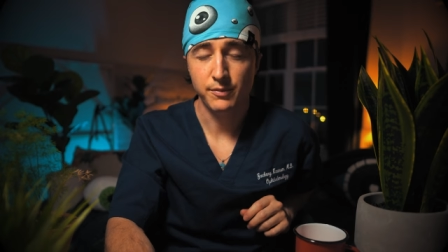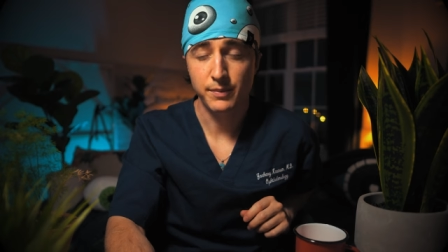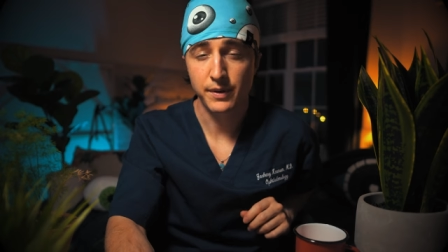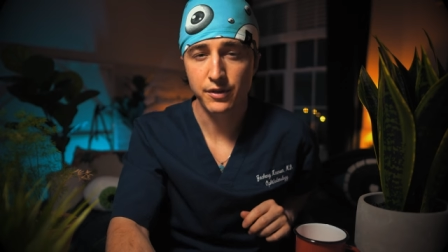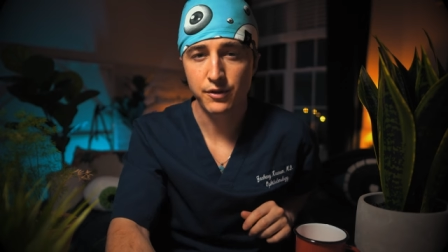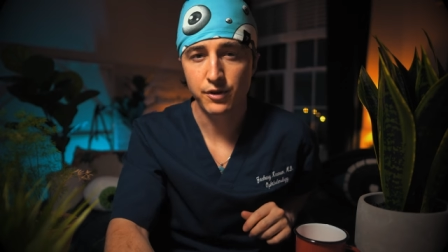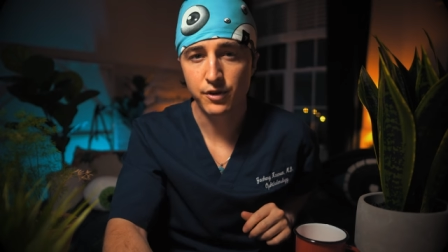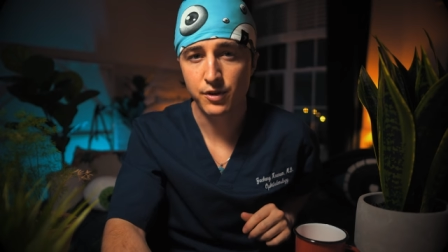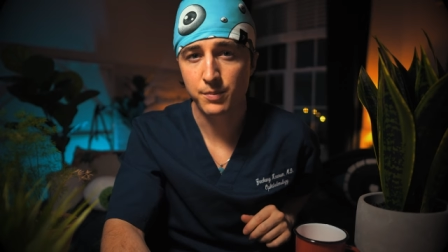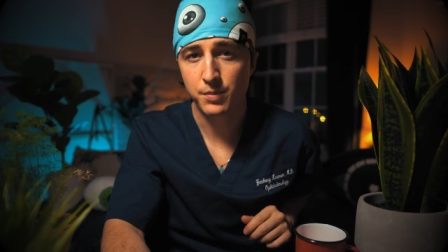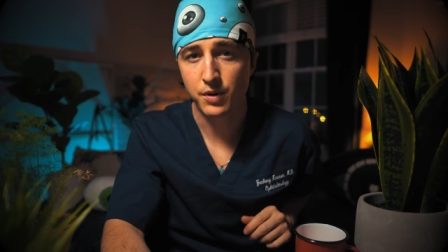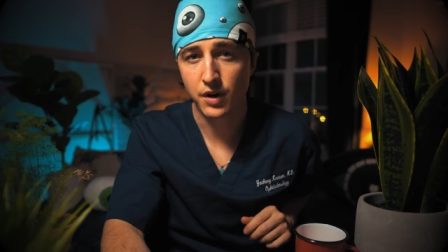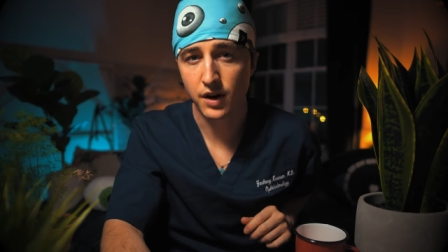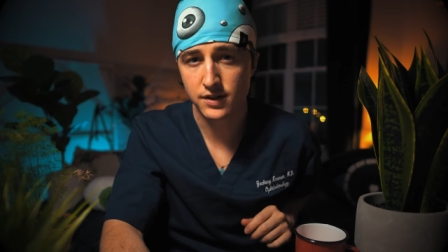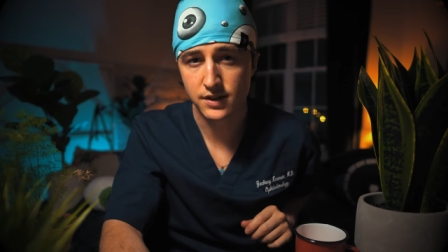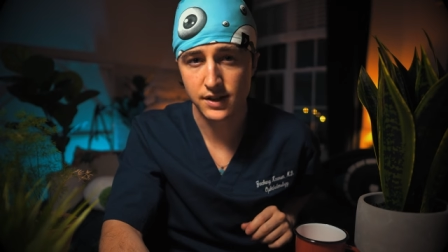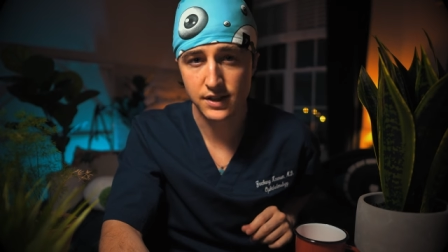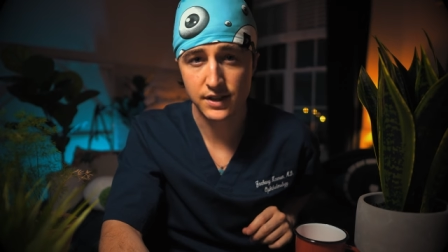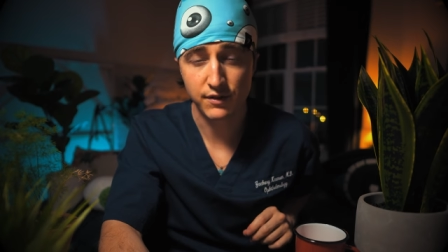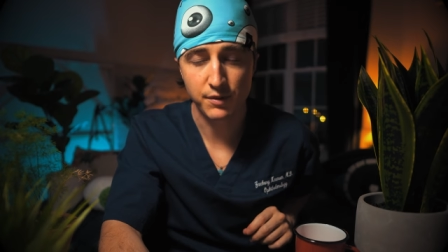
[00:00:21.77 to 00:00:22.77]
I've been through the
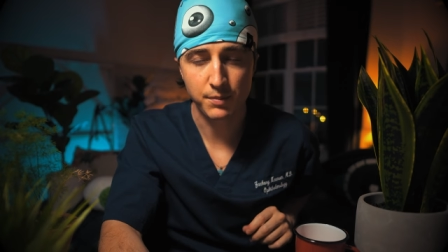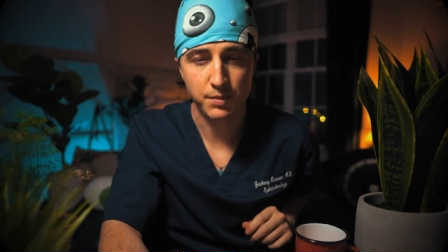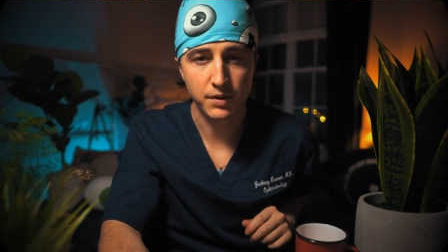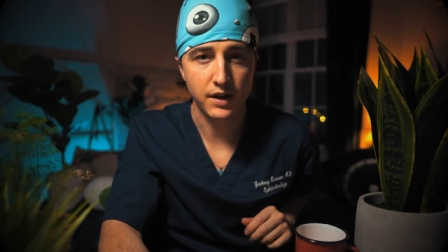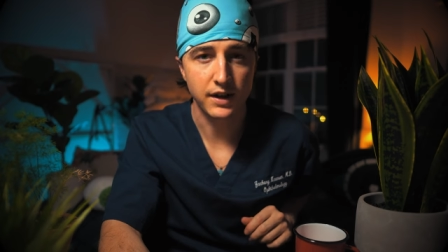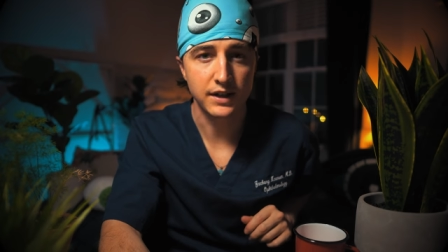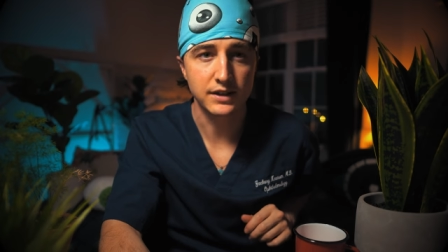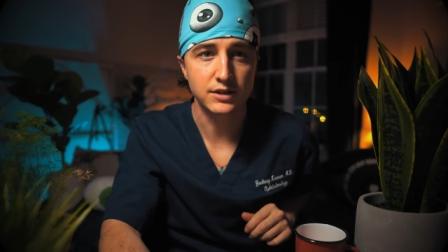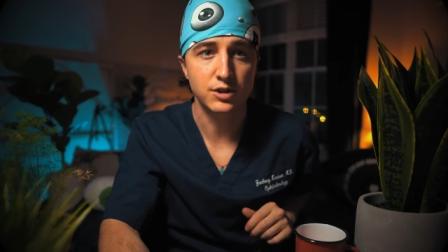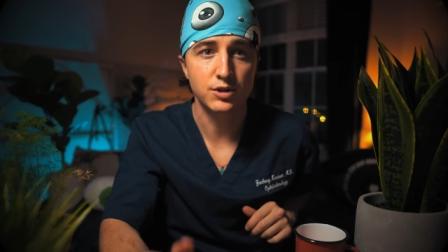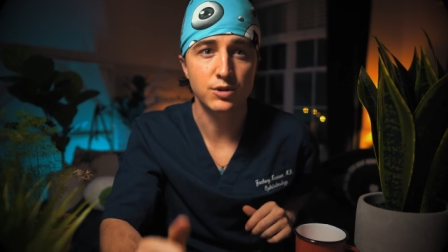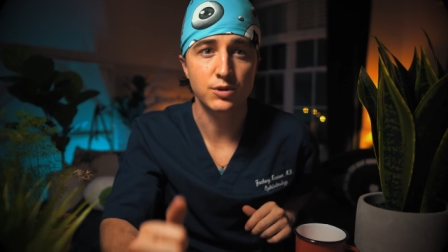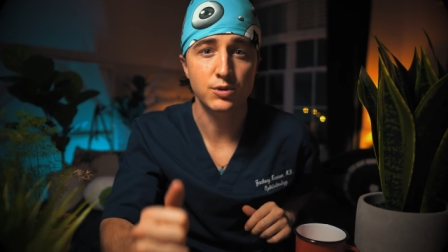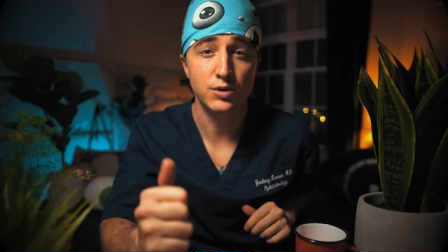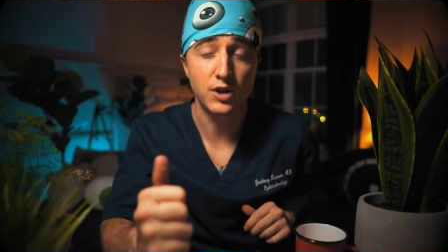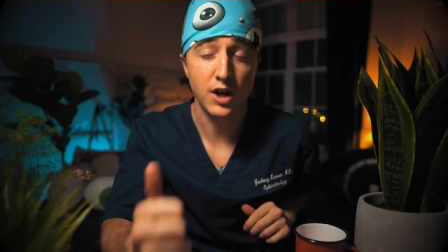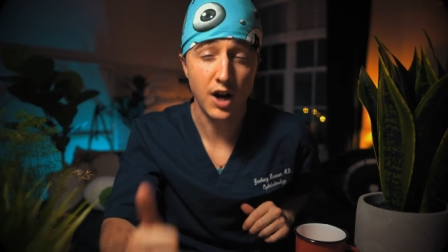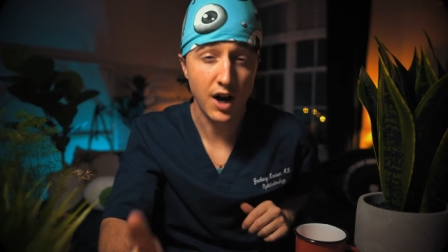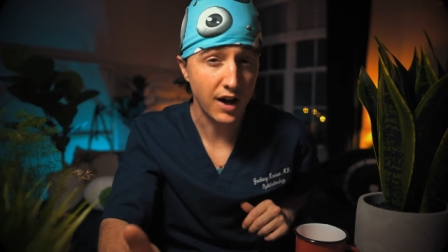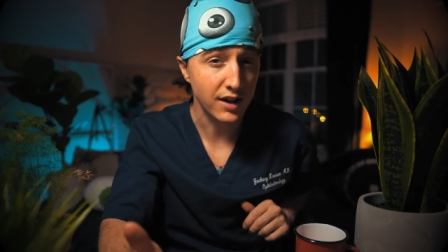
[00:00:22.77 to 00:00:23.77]
process of applying
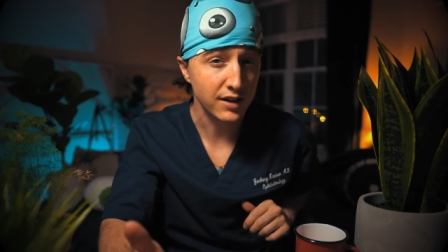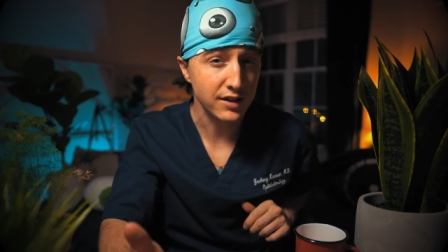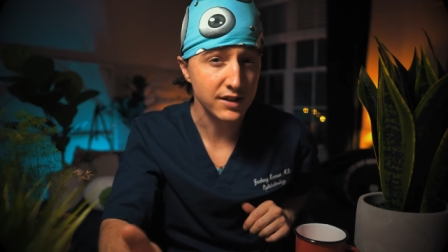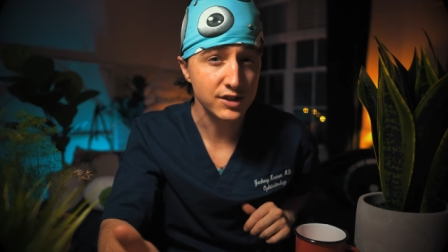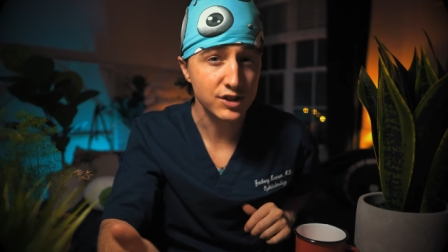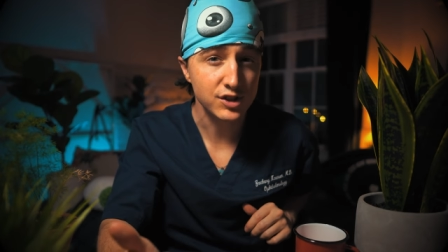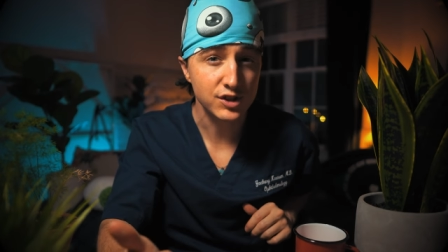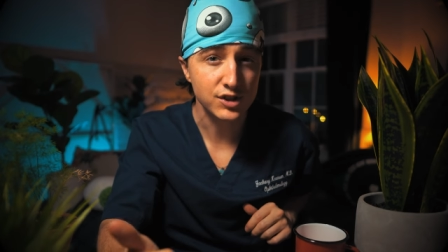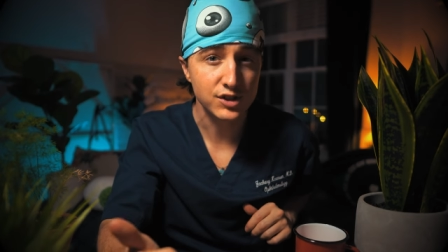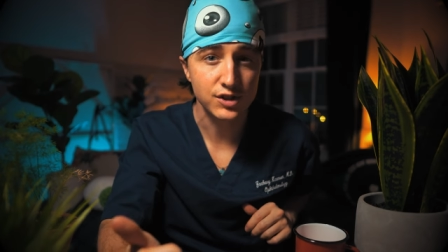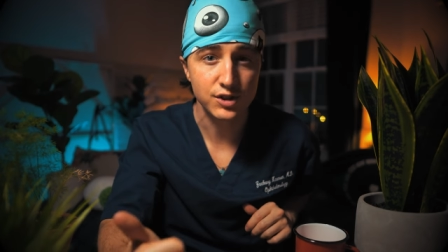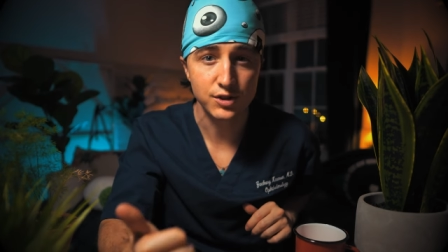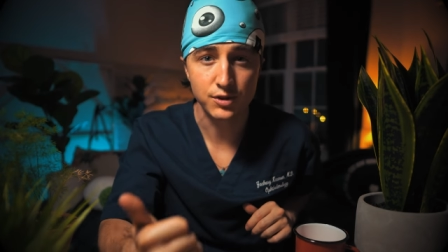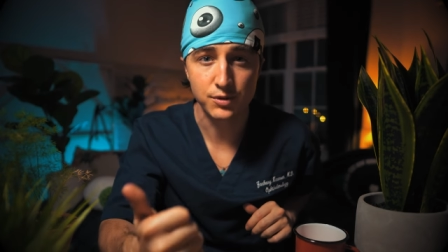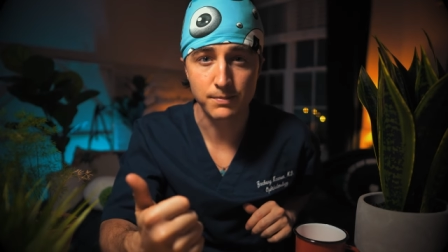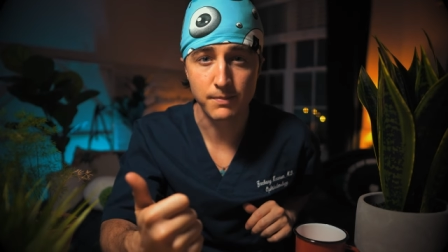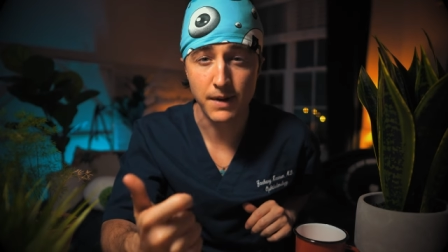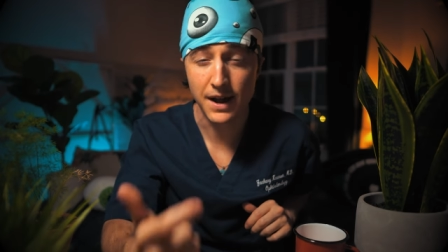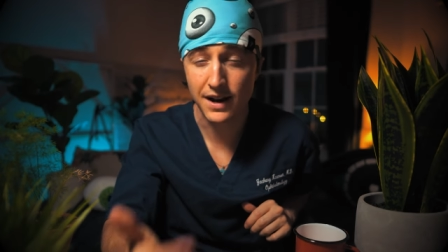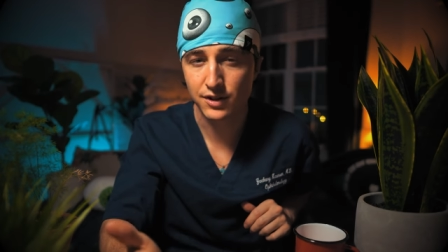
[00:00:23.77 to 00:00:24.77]
to college,
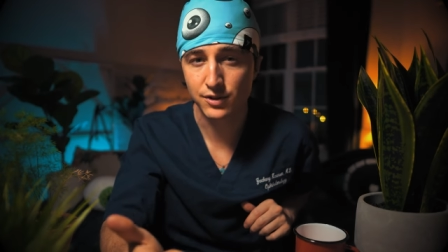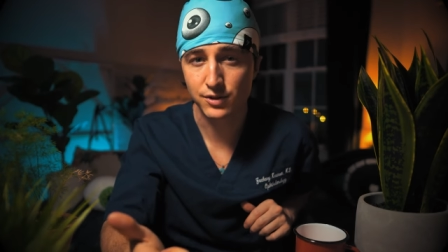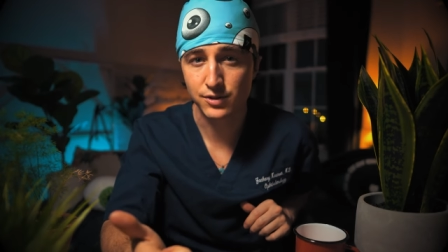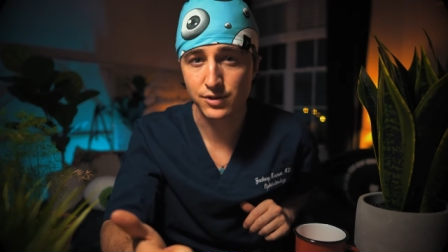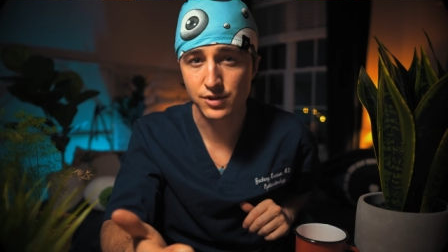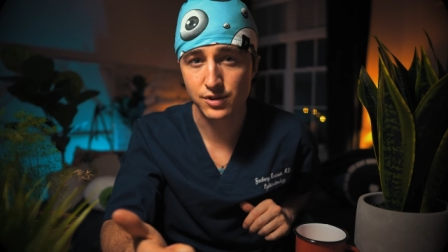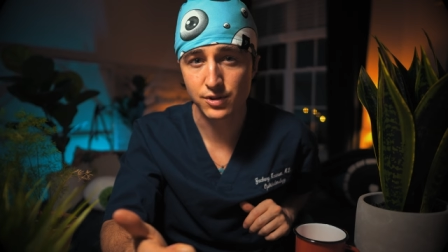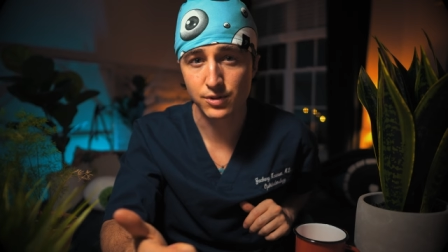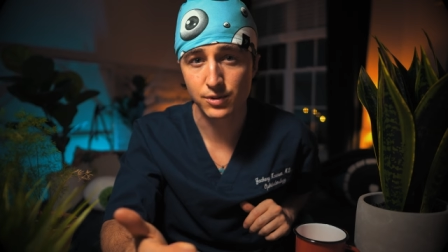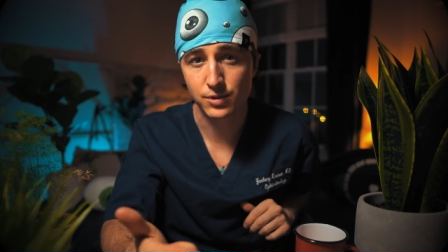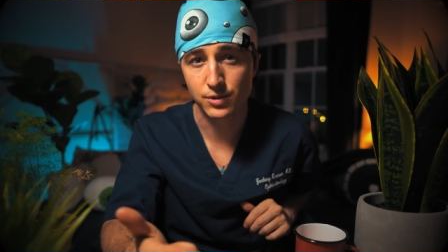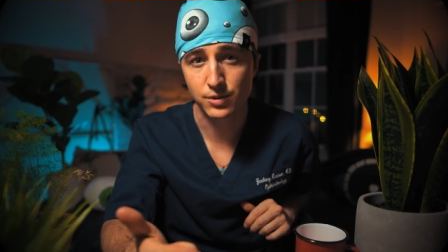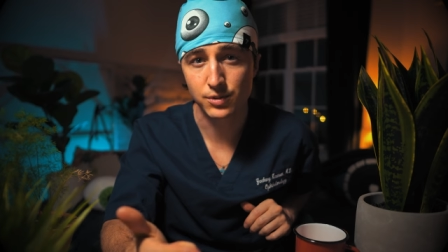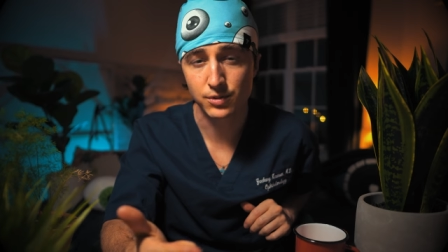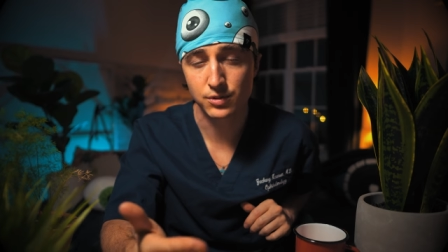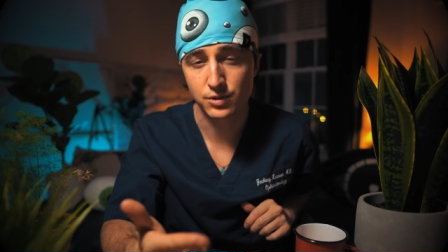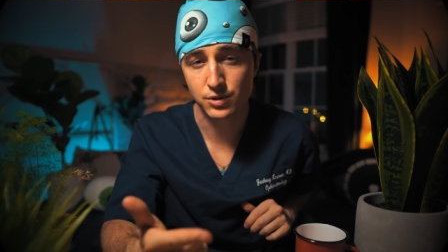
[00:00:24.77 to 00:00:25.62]
to medical school,